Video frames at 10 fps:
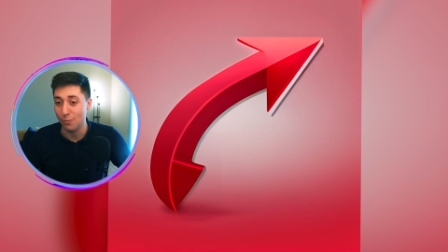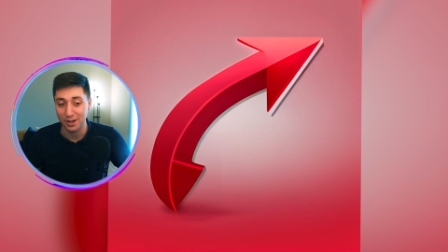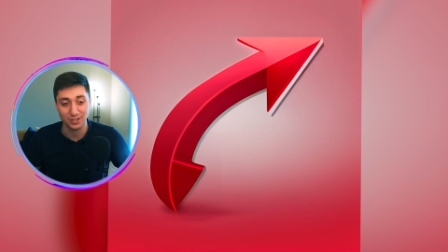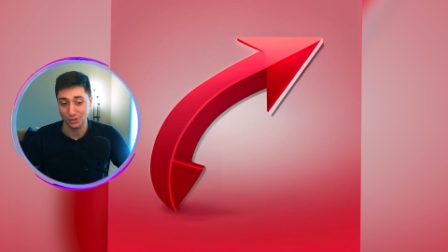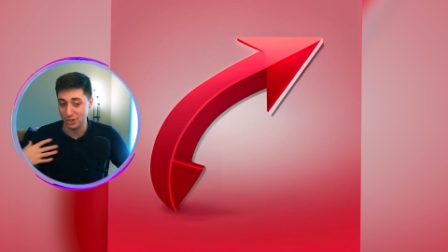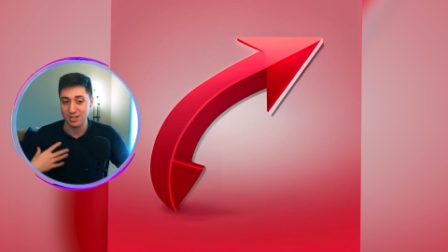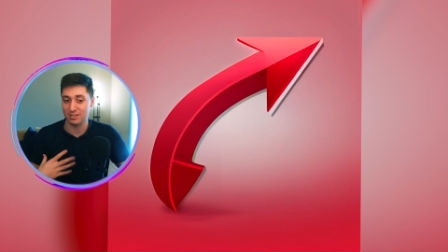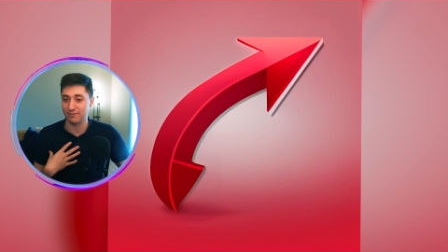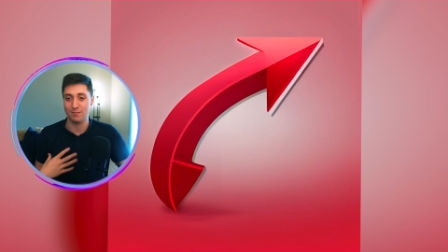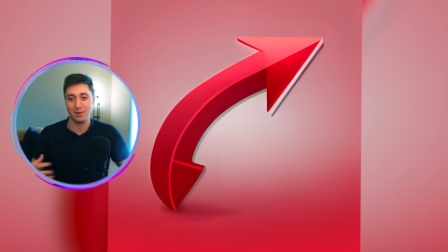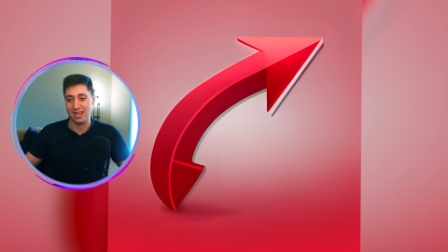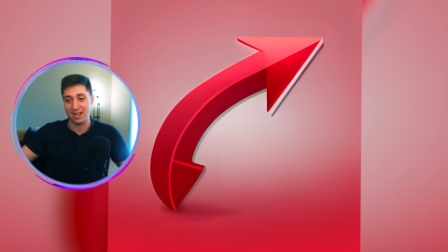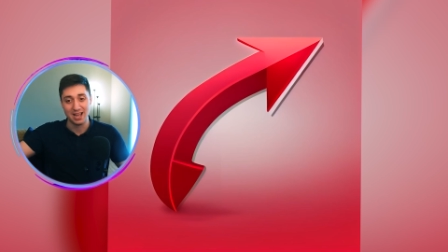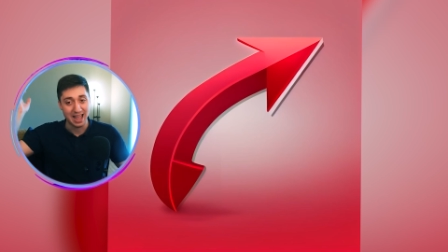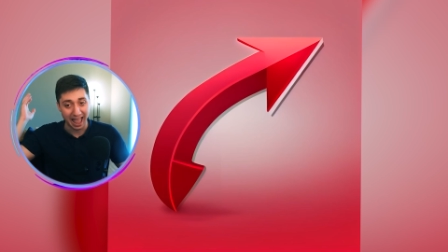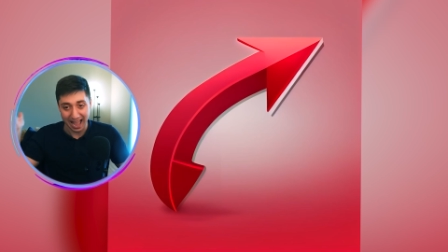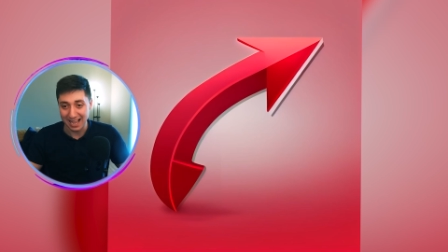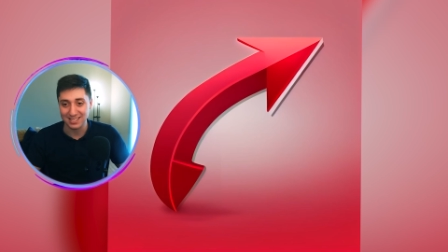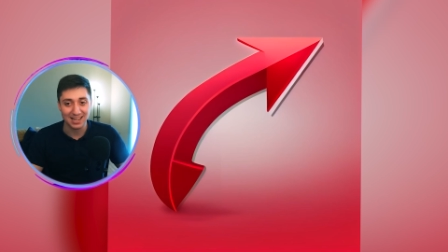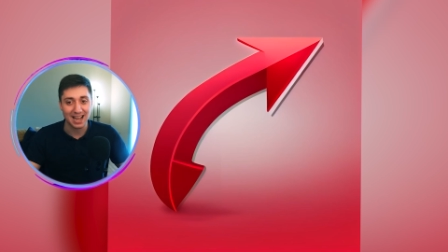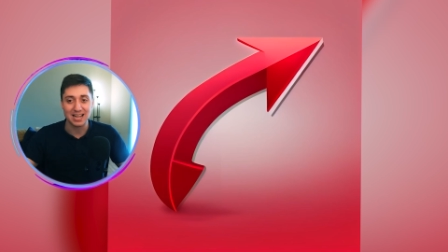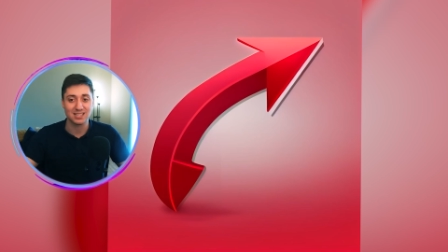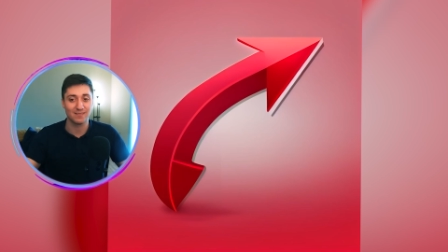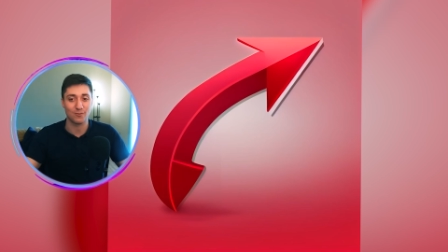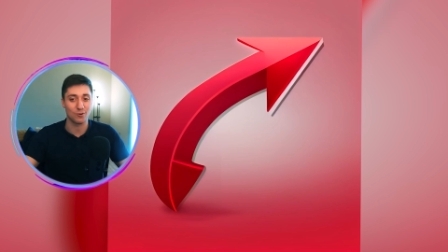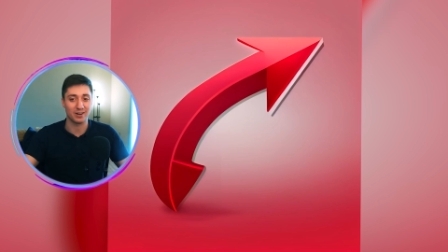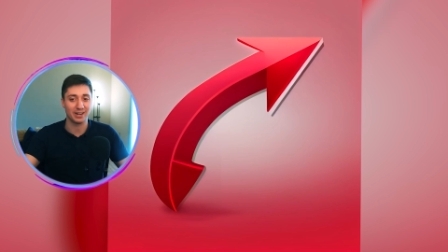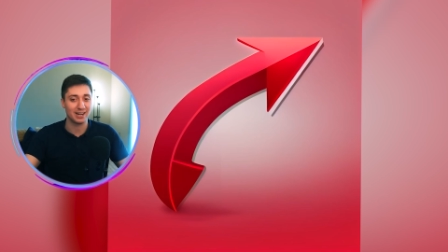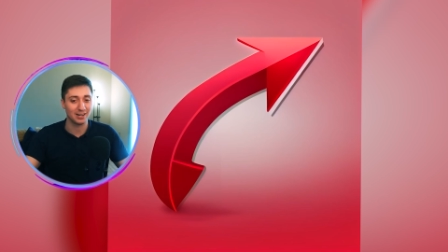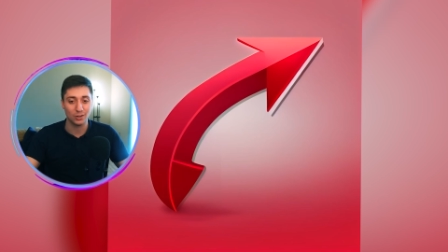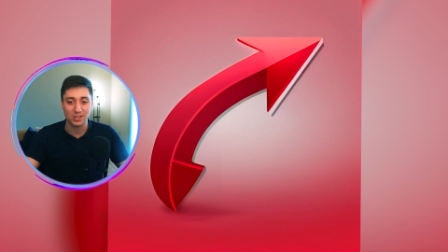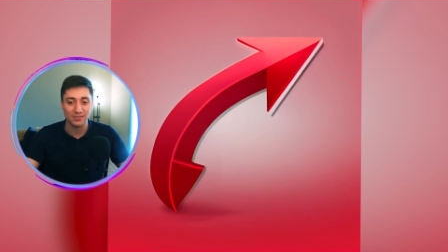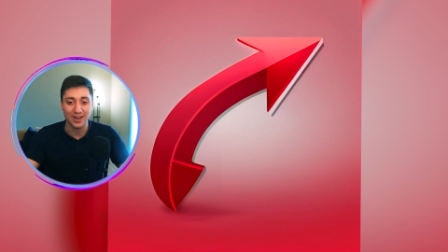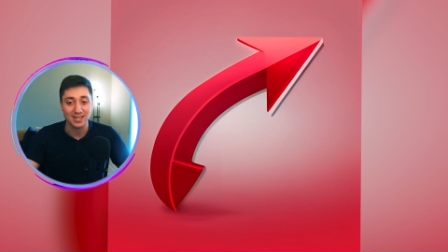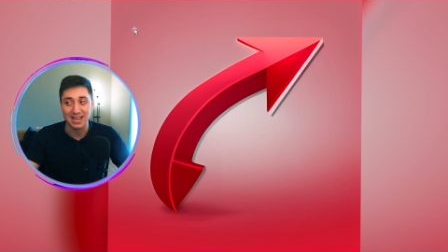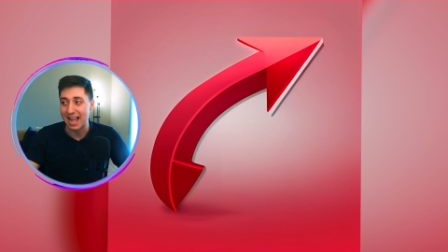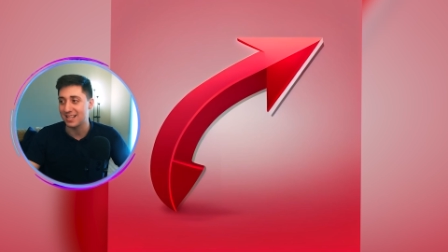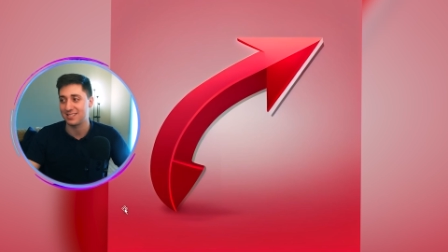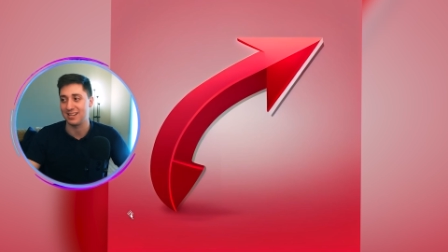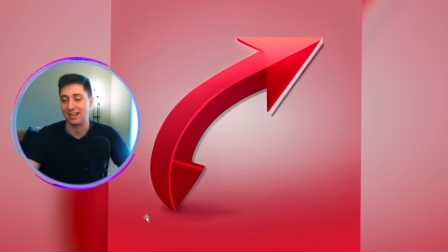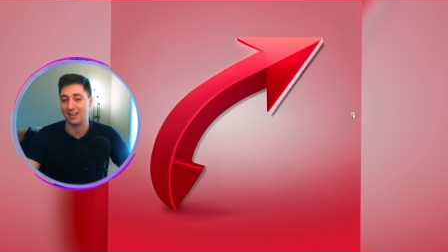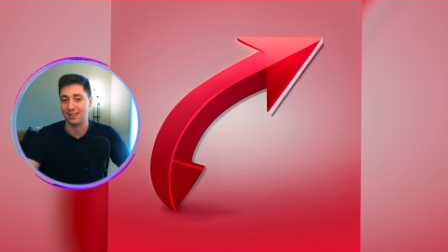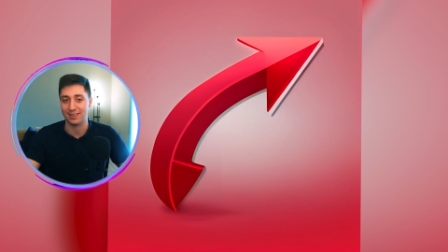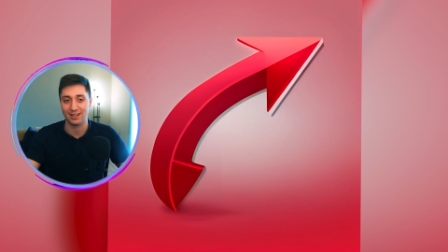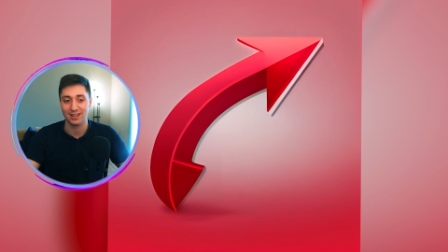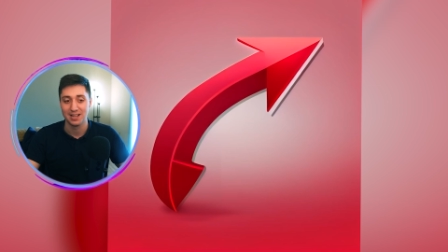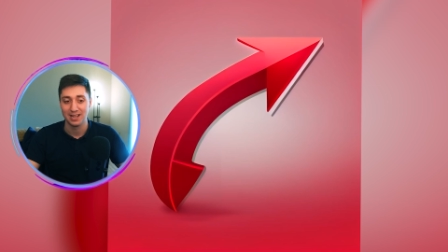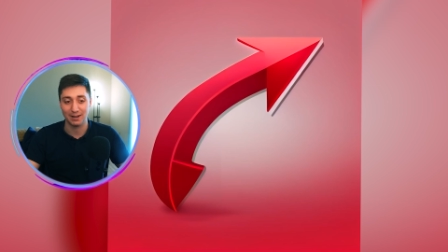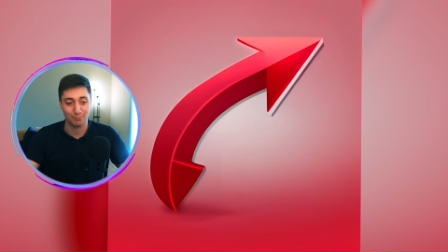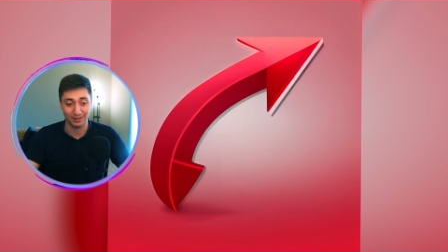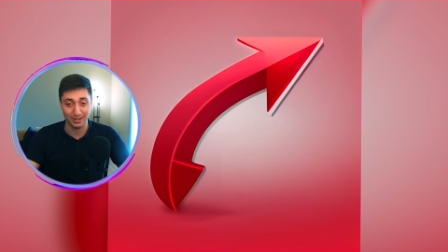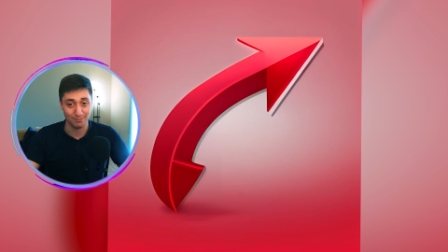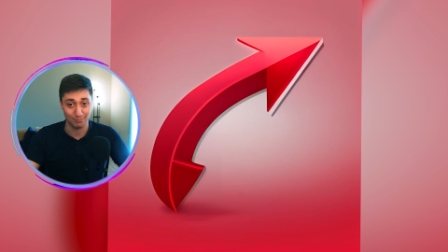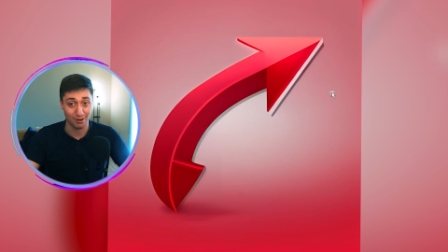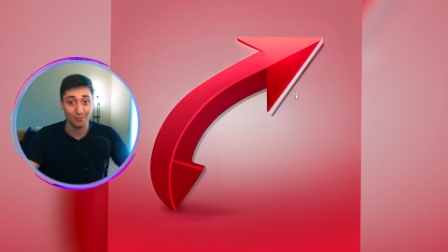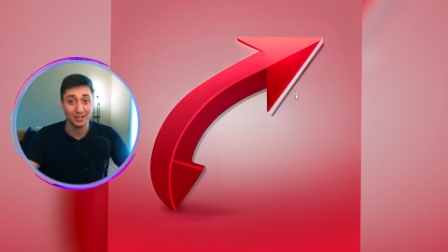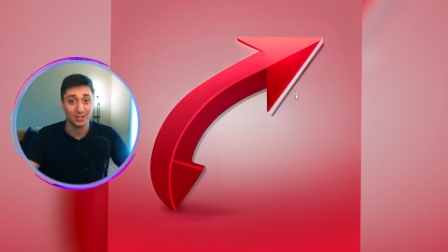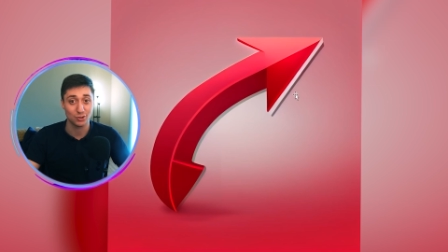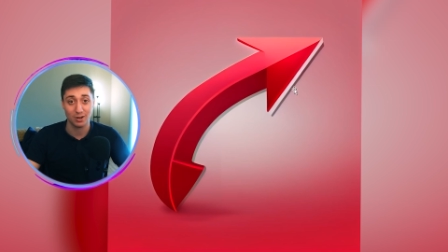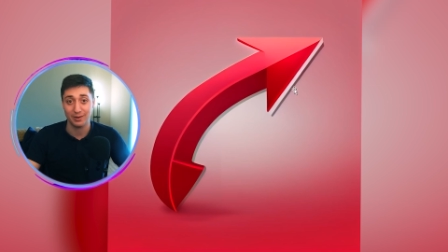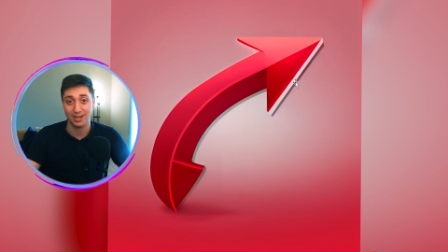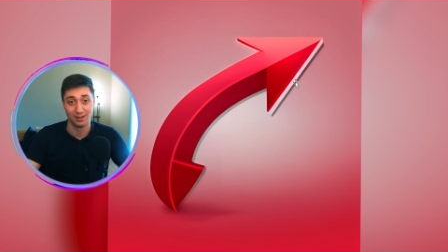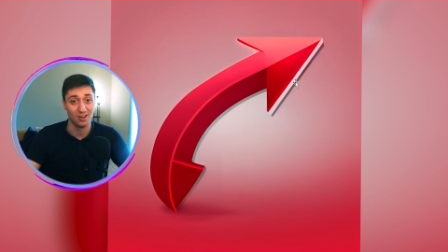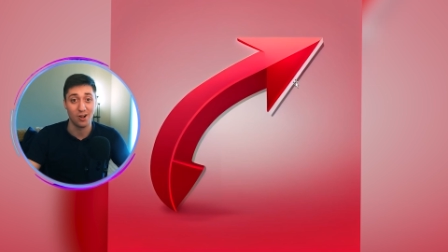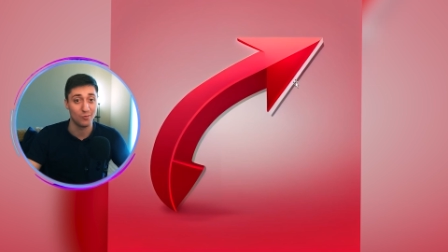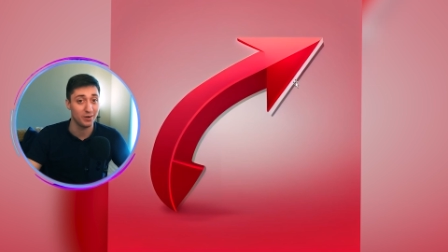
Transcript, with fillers: one just for me as I ask for it. And it looks fantastic. I think it pretty probably contributed along